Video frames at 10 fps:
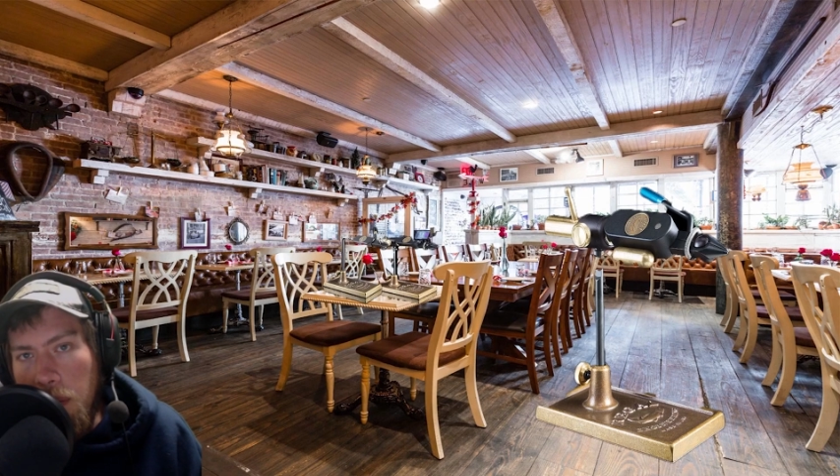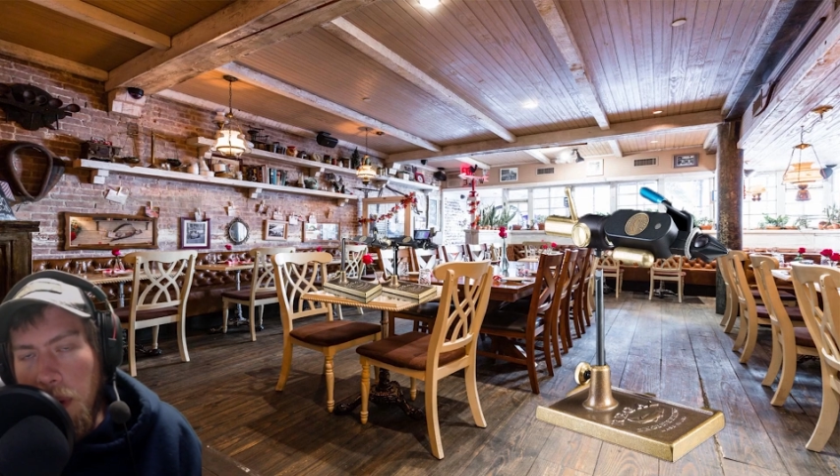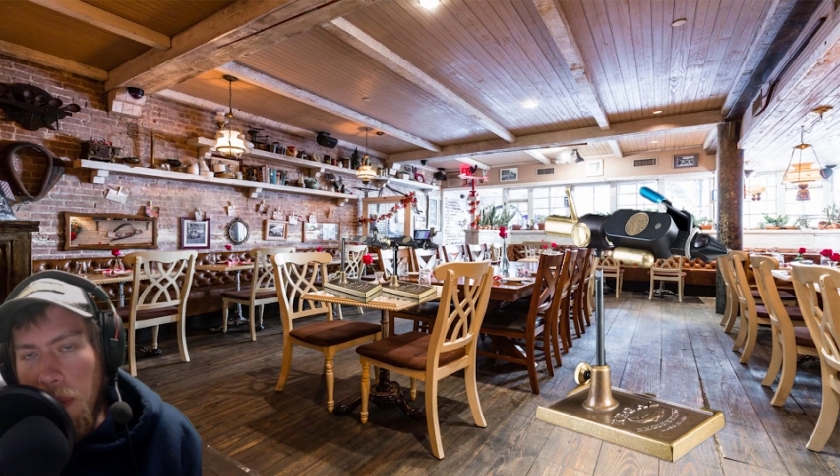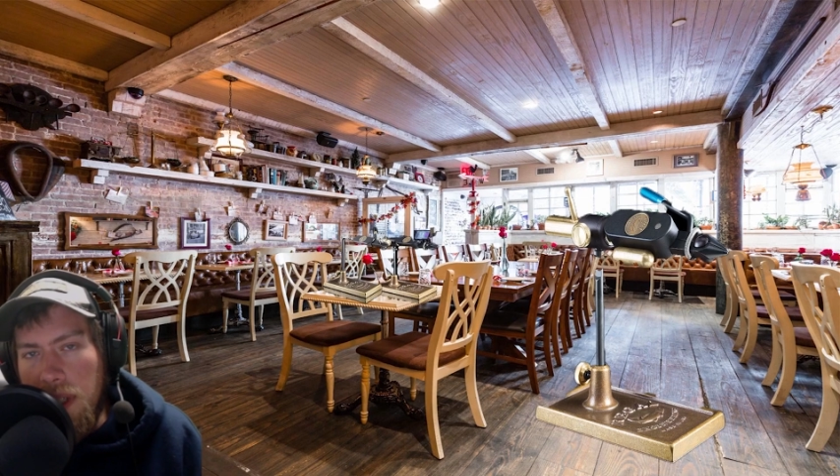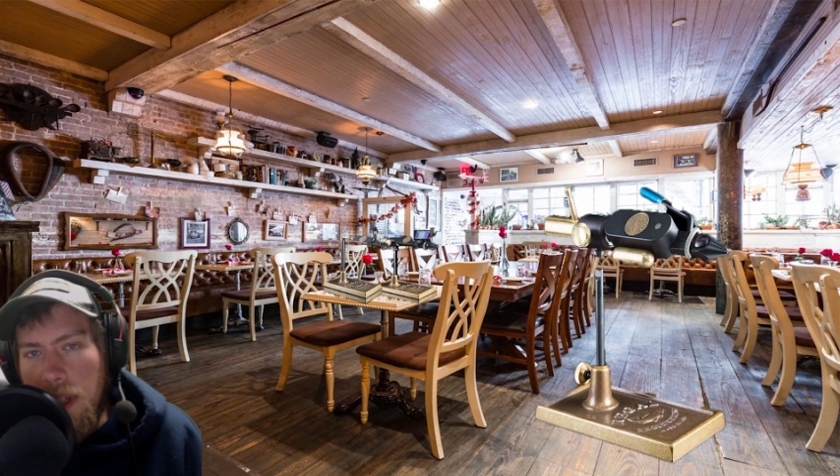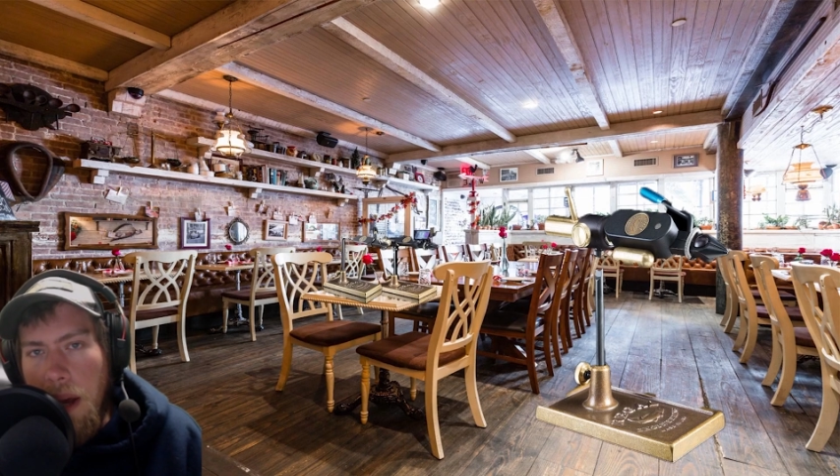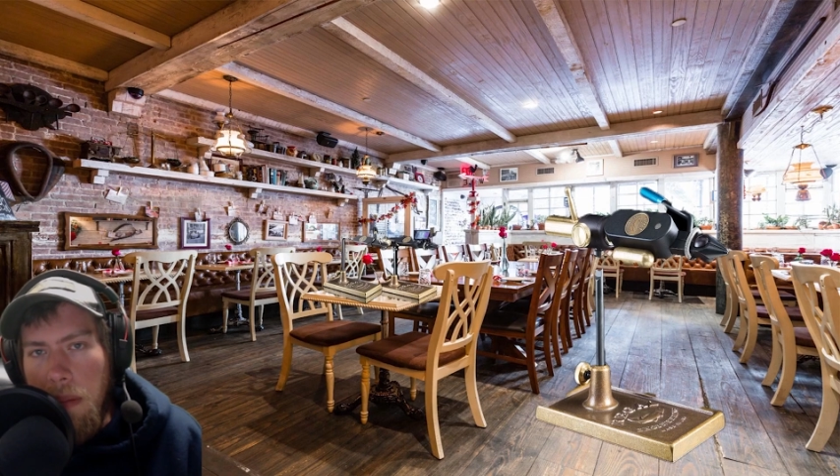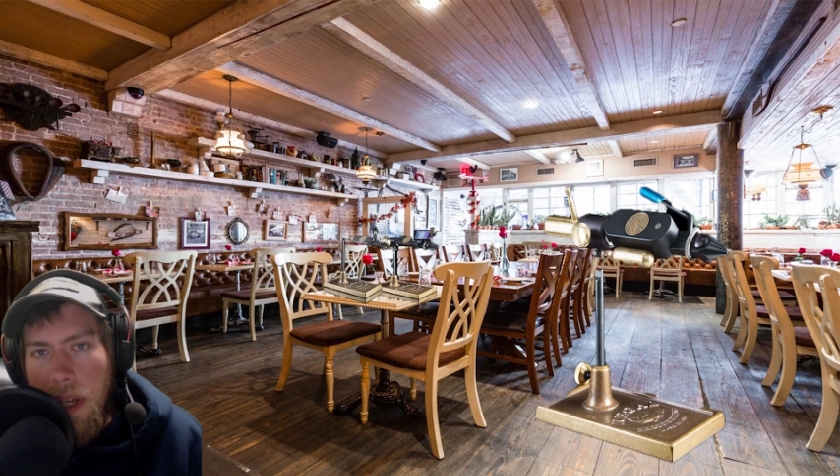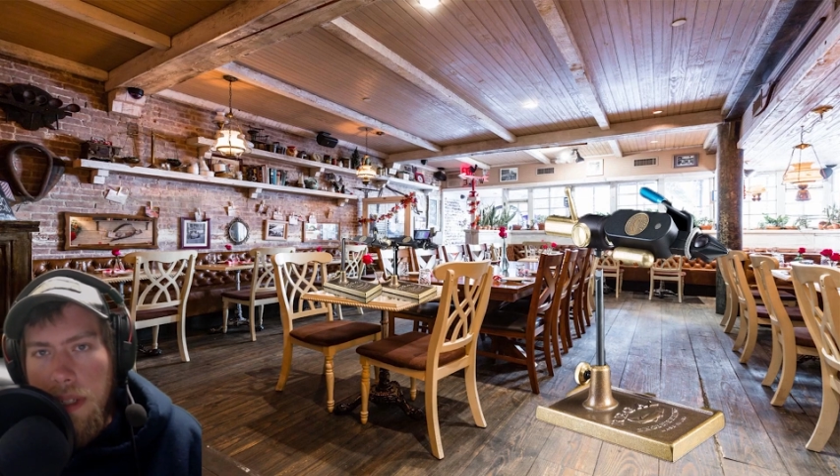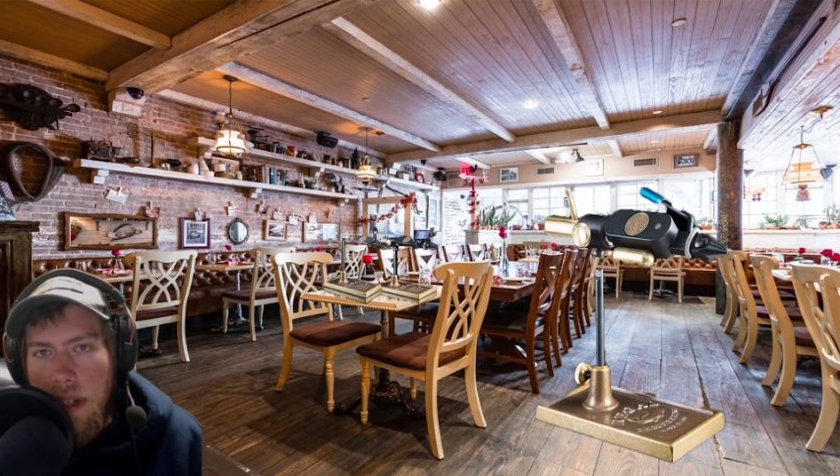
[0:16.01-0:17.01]
Pretty much a
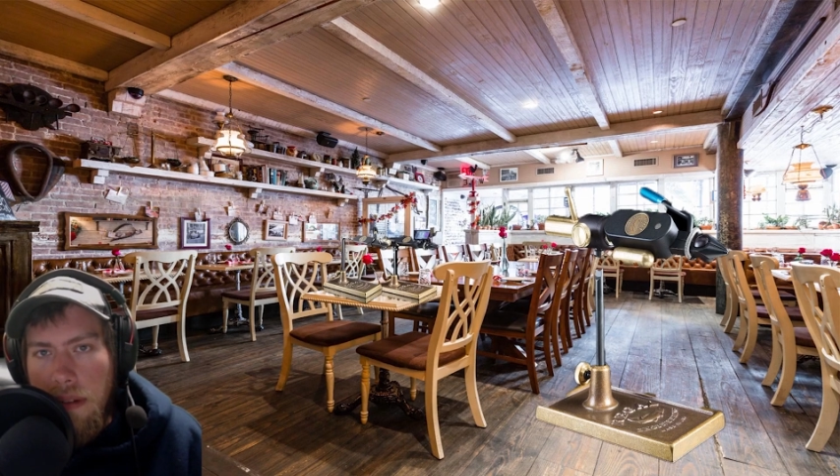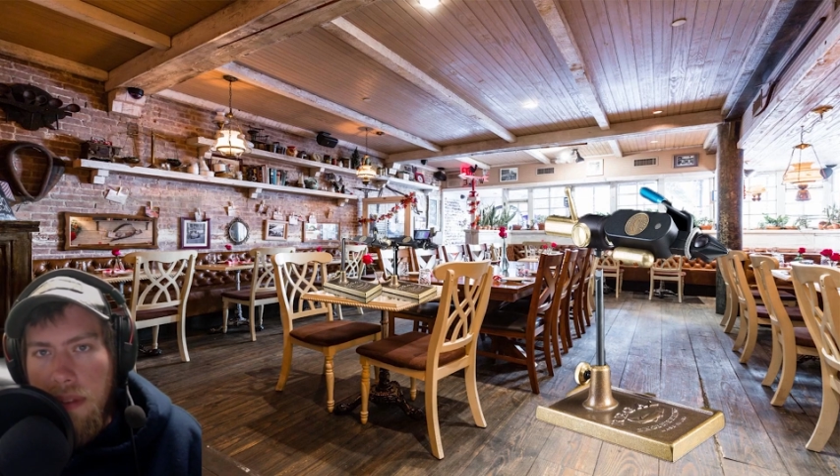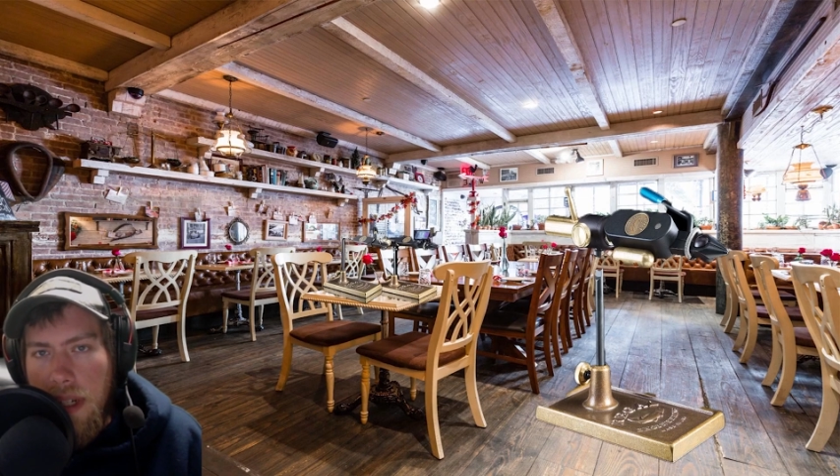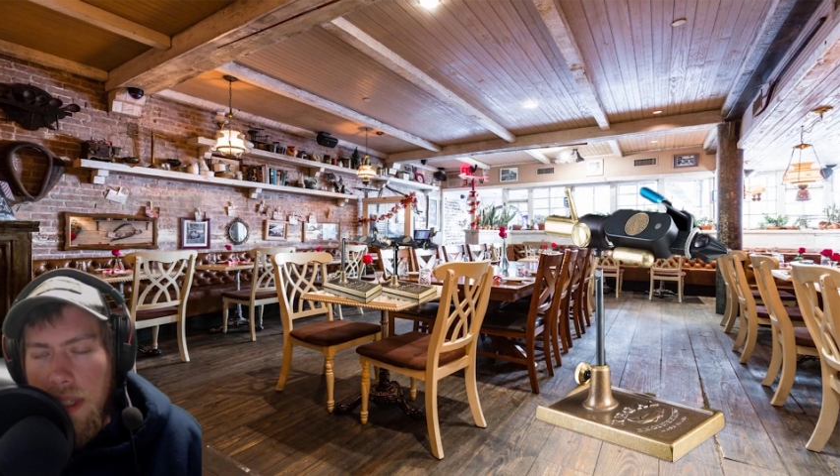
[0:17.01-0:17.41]
combination of the